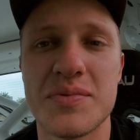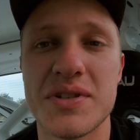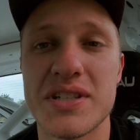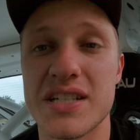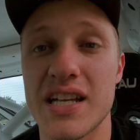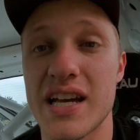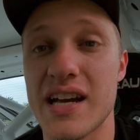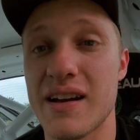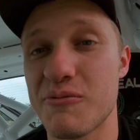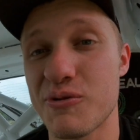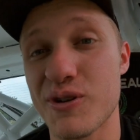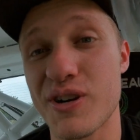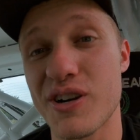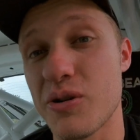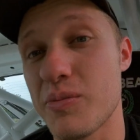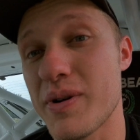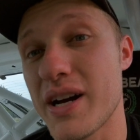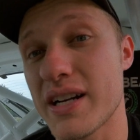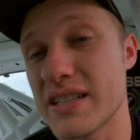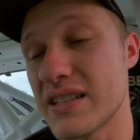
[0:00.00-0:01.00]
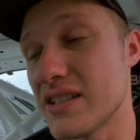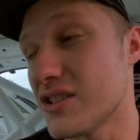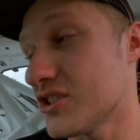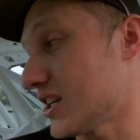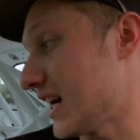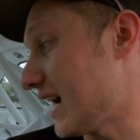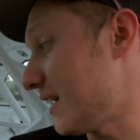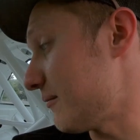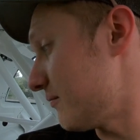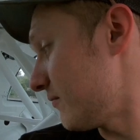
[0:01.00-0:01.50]
this beast down. We're gonna go back to the
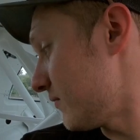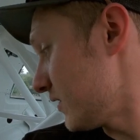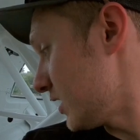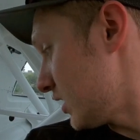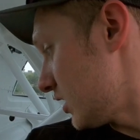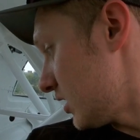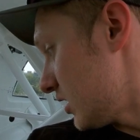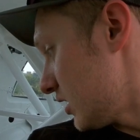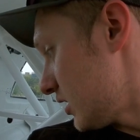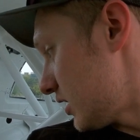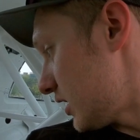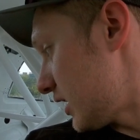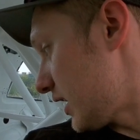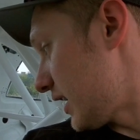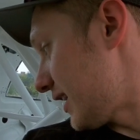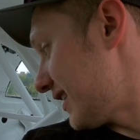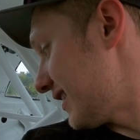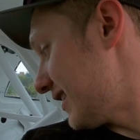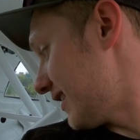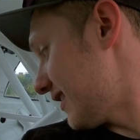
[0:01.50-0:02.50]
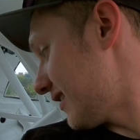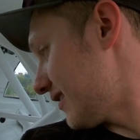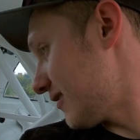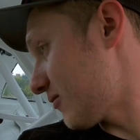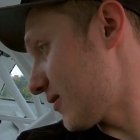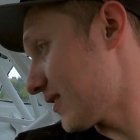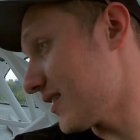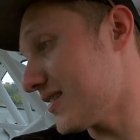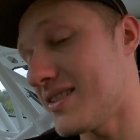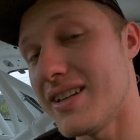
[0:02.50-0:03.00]
shop, and uh,
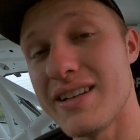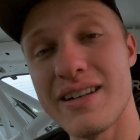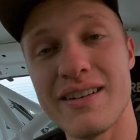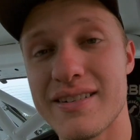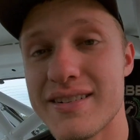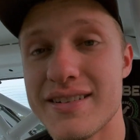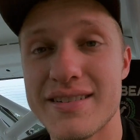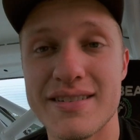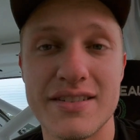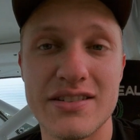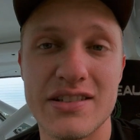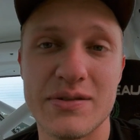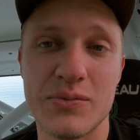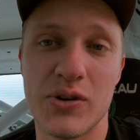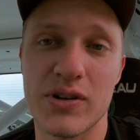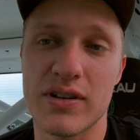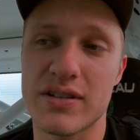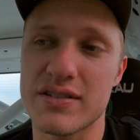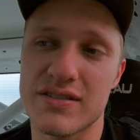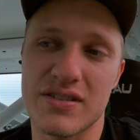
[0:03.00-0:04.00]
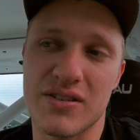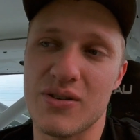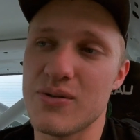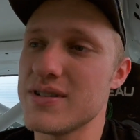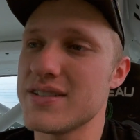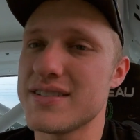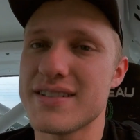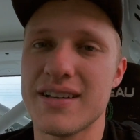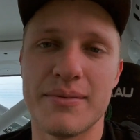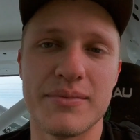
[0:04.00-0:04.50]
we're gonna tinker on this thing some more because there's
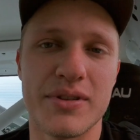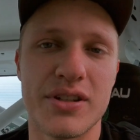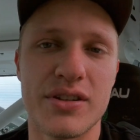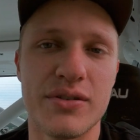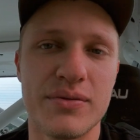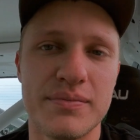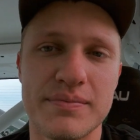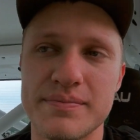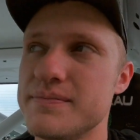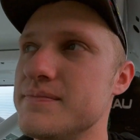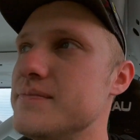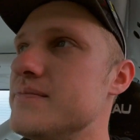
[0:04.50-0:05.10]
always something to do.